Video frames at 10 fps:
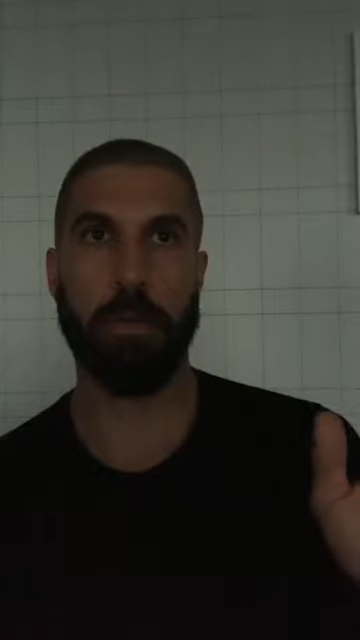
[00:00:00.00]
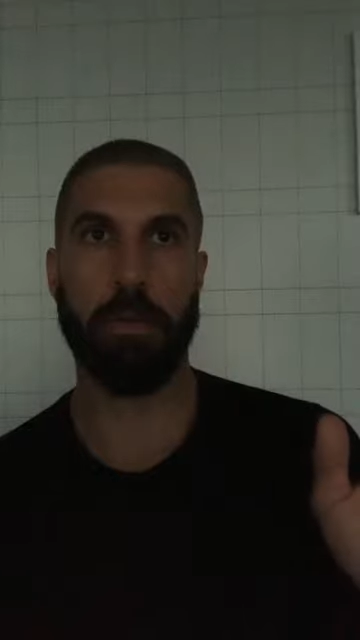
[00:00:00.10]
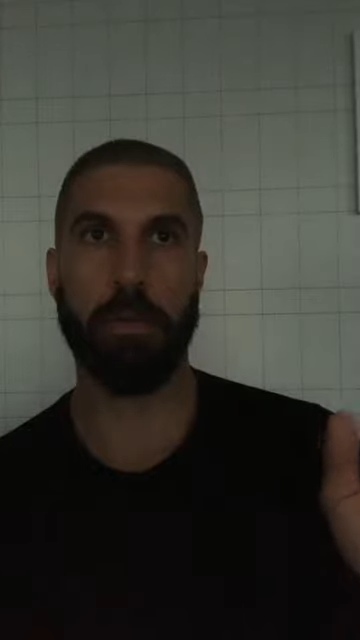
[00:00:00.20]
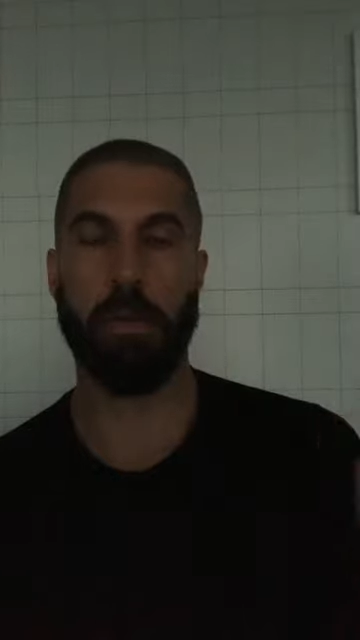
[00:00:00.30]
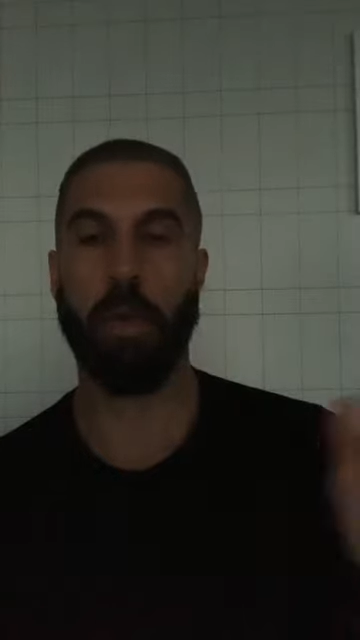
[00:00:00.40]

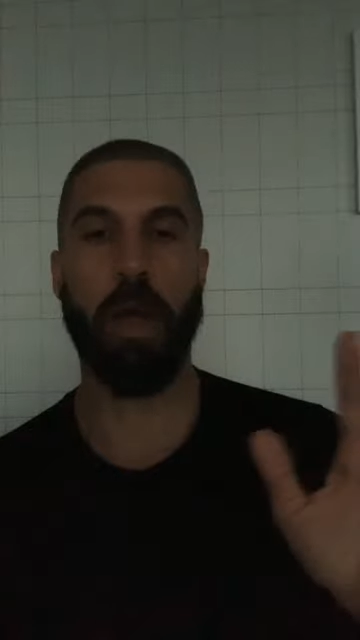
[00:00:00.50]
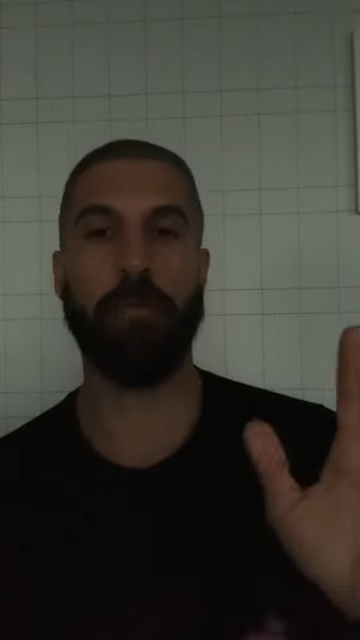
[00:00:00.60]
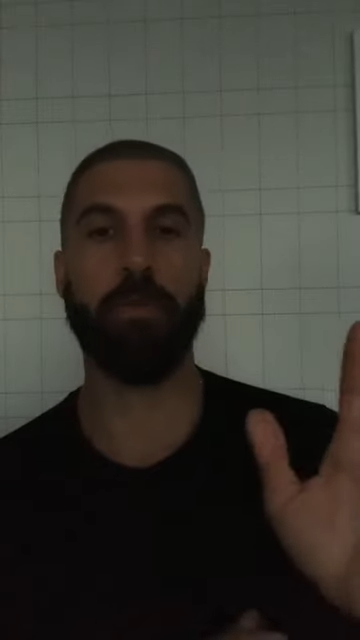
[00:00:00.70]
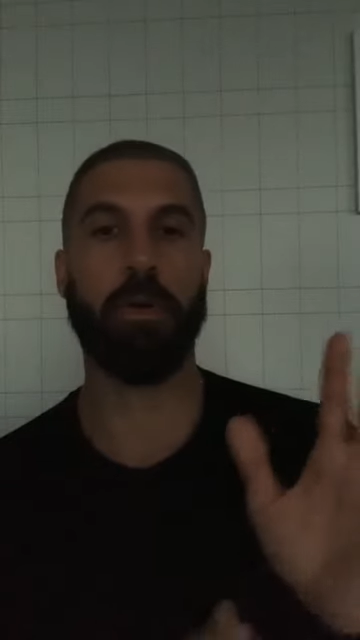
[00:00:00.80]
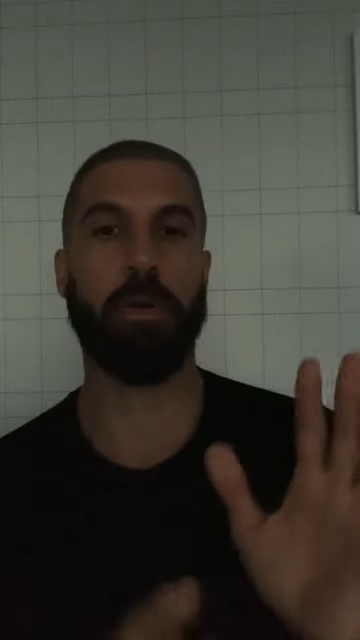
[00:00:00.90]

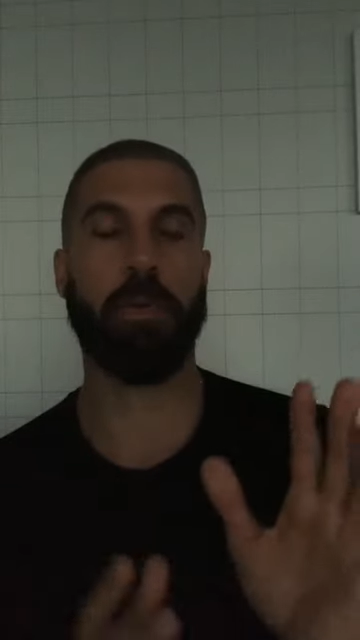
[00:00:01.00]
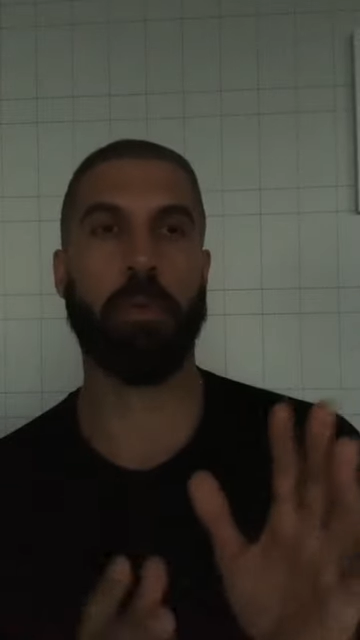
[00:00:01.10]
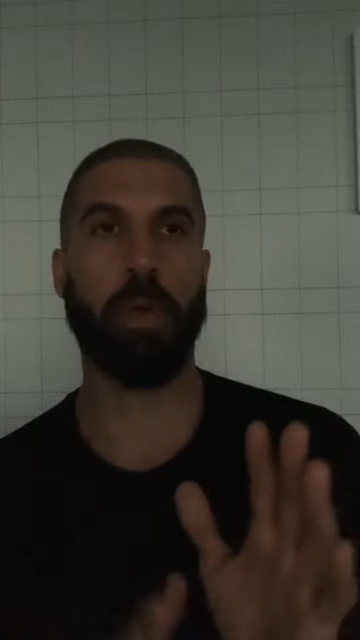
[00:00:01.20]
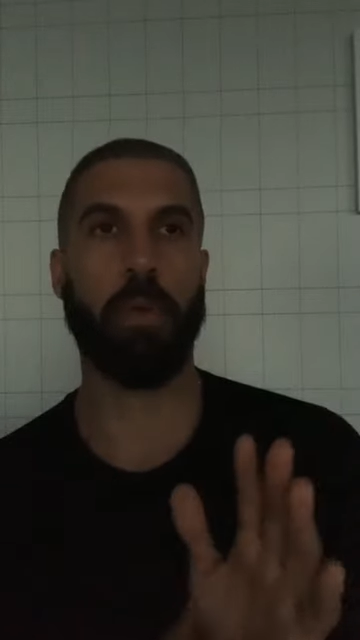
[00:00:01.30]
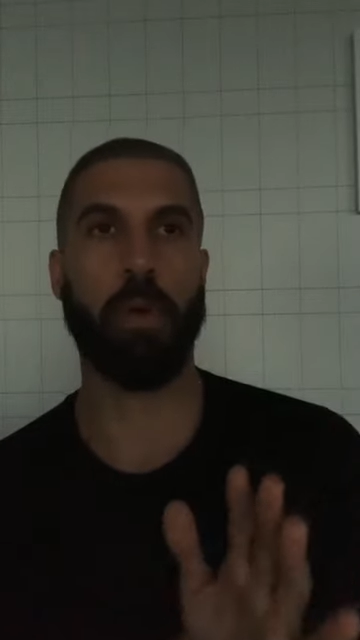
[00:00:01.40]
wherever we
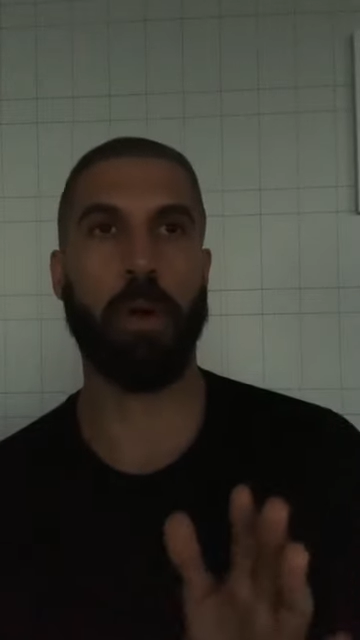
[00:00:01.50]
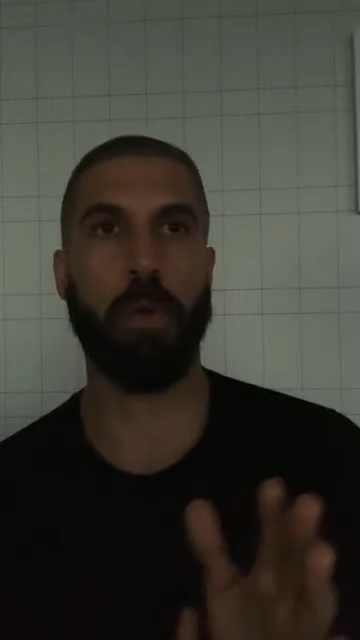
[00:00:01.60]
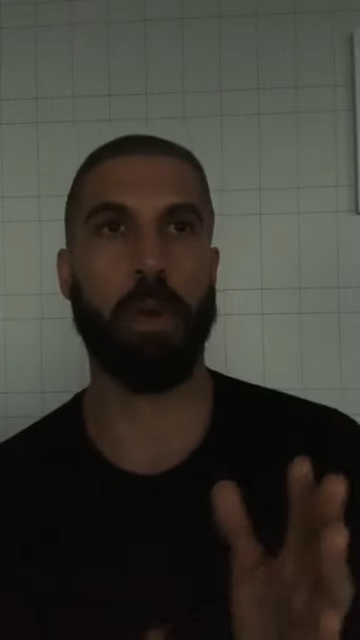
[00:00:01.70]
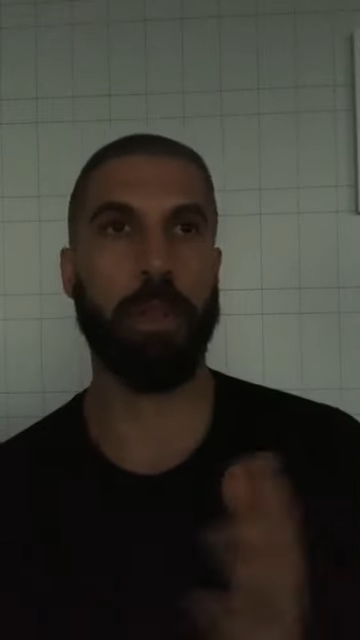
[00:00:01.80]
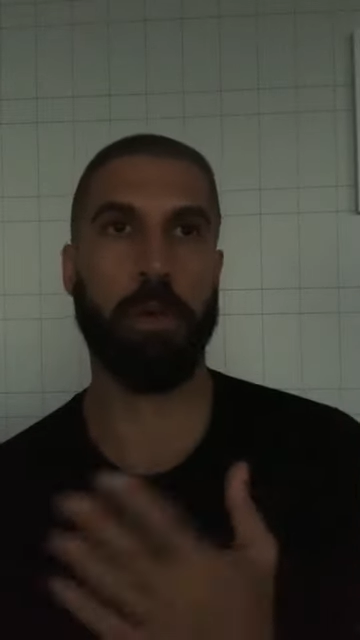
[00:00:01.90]
were,
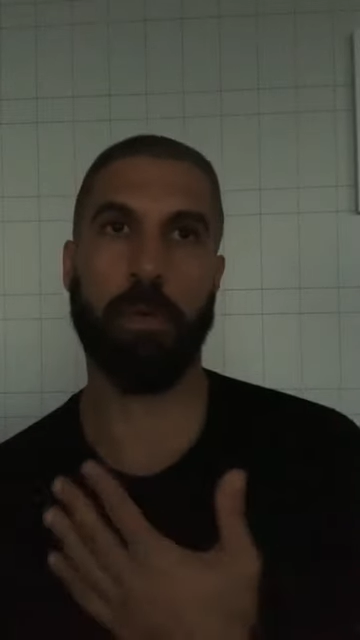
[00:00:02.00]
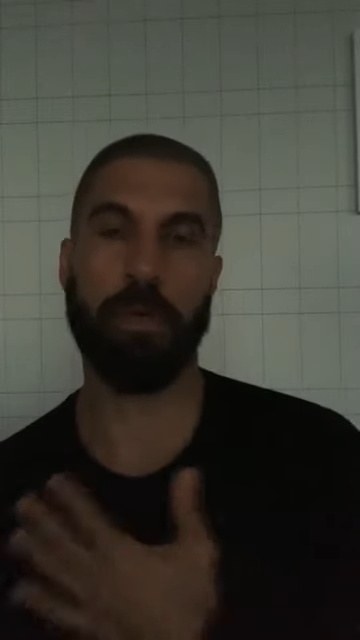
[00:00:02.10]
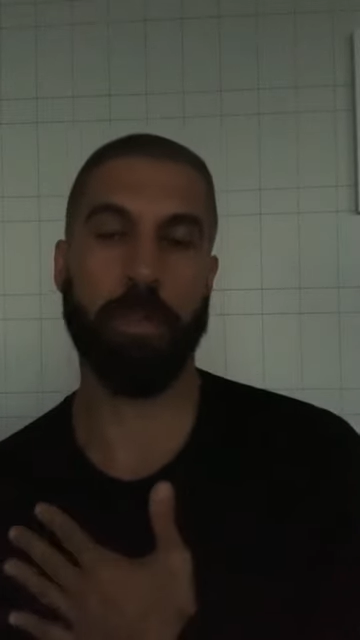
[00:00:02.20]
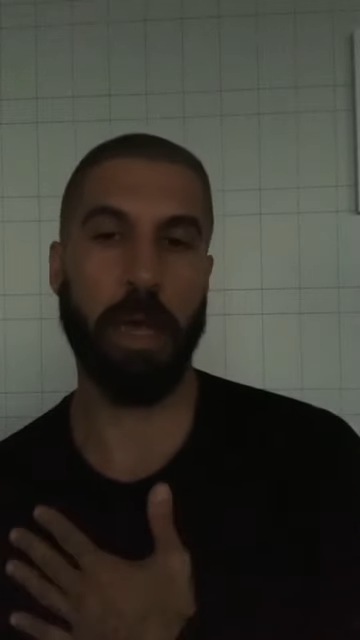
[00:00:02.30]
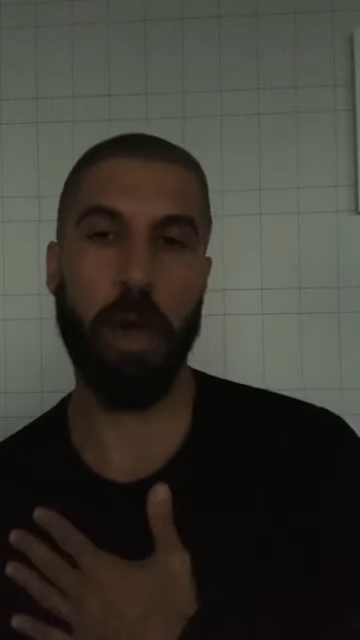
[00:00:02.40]
whether it was
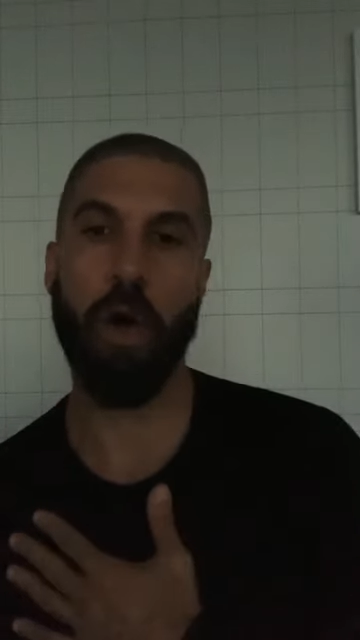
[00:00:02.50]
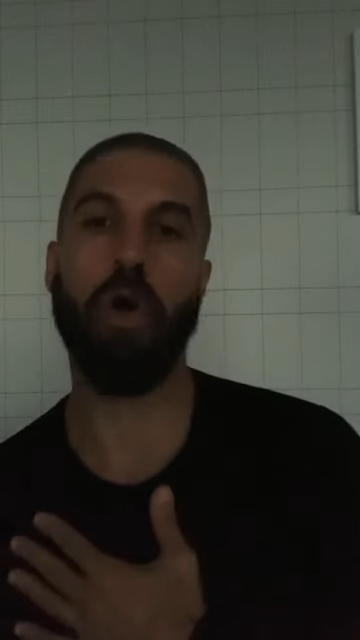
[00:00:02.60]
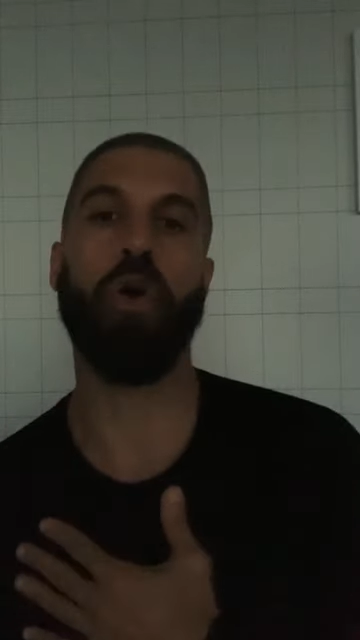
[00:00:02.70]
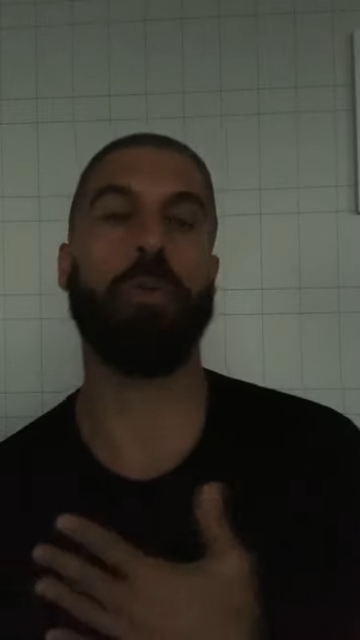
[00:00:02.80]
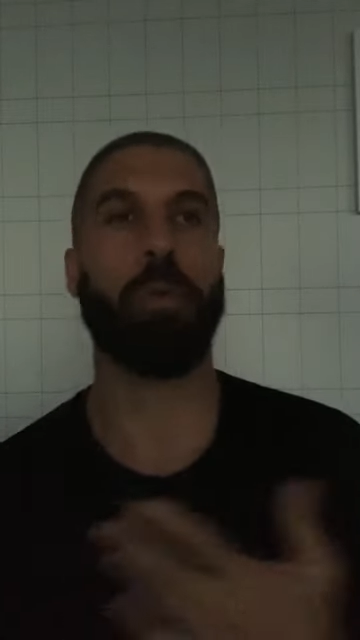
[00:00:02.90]
my
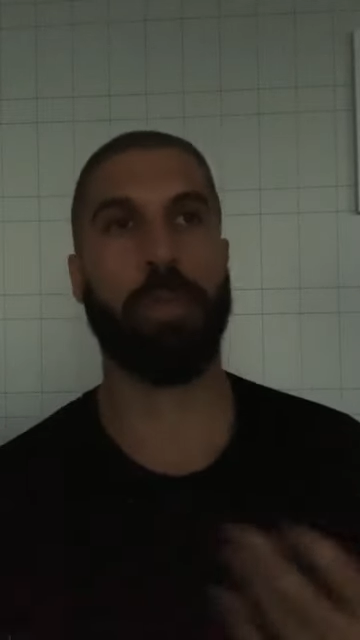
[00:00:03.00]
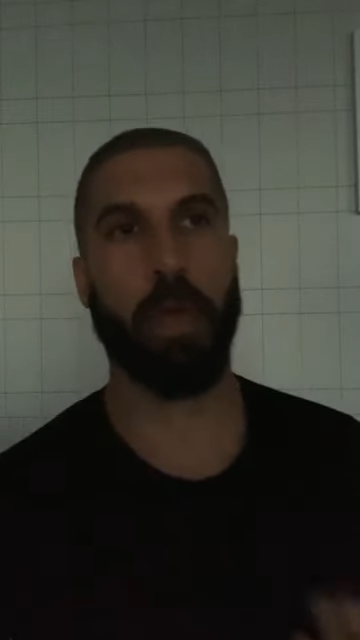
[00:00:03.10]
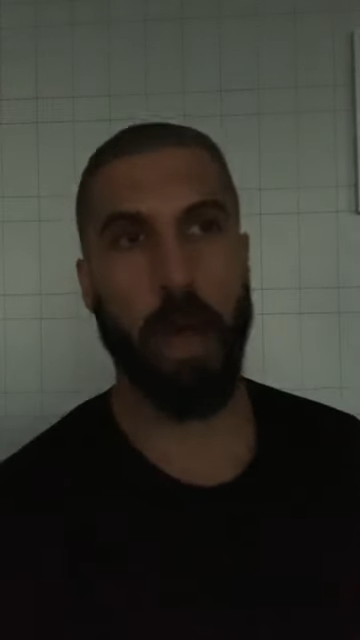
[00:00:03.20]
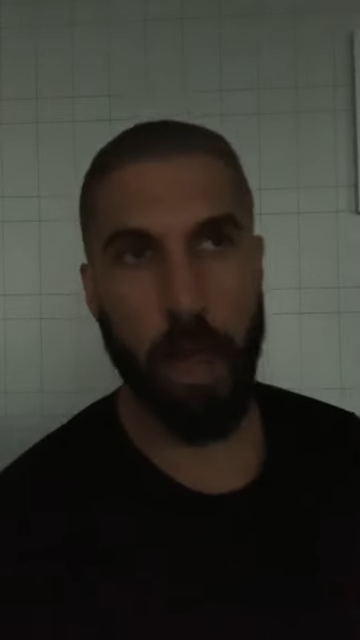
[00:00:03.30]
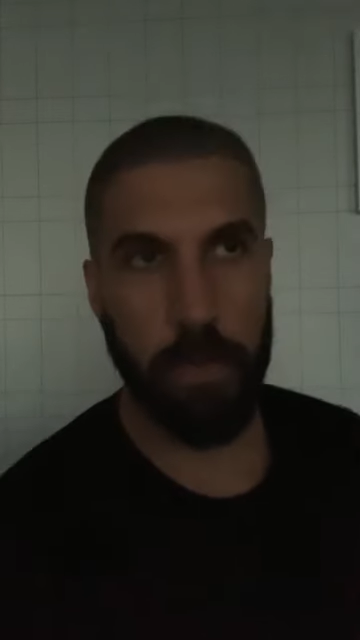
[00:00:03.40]
home or the
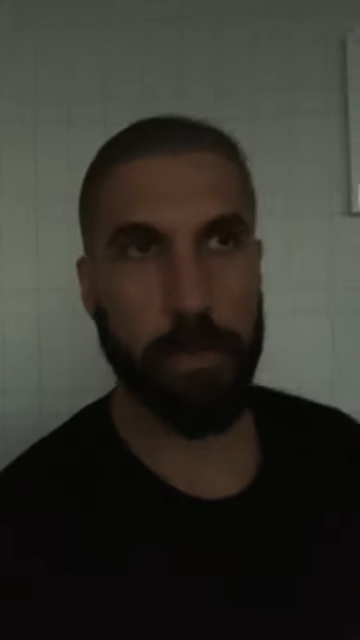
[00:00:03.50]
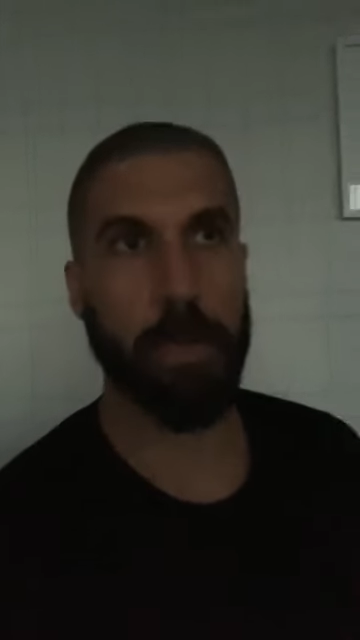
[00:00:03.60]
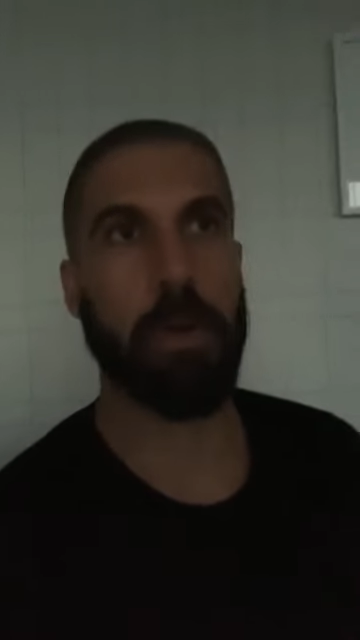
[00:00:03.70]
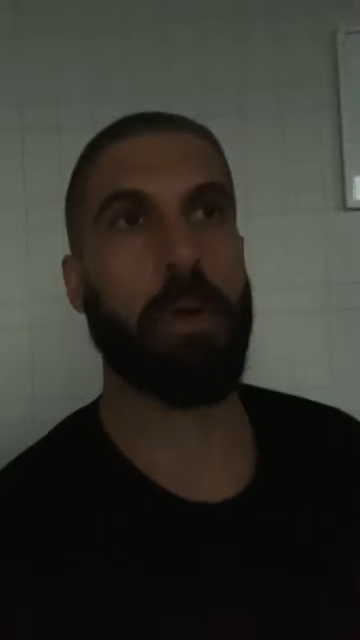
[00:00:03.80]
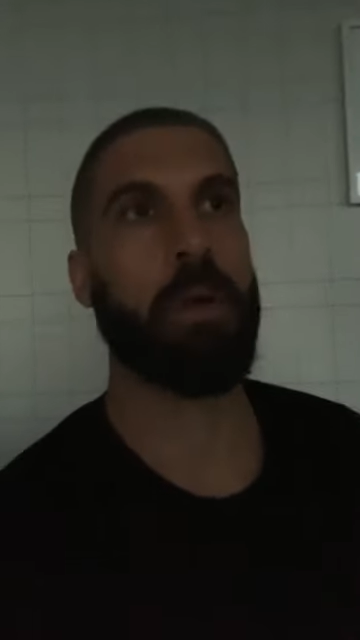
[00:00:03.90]

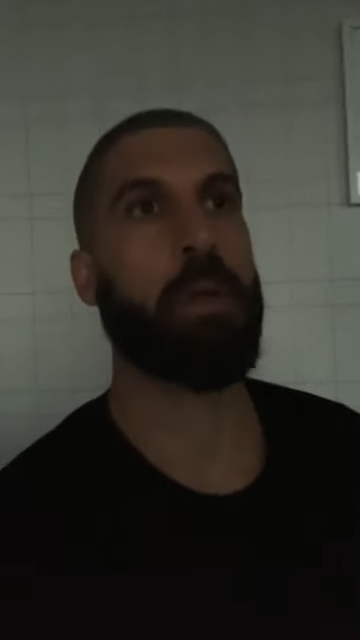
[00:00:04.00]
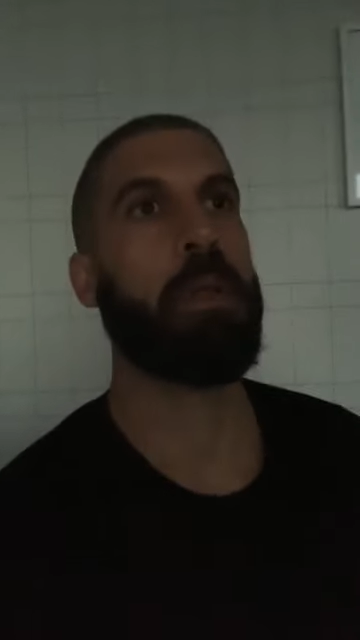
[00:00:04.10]
hospital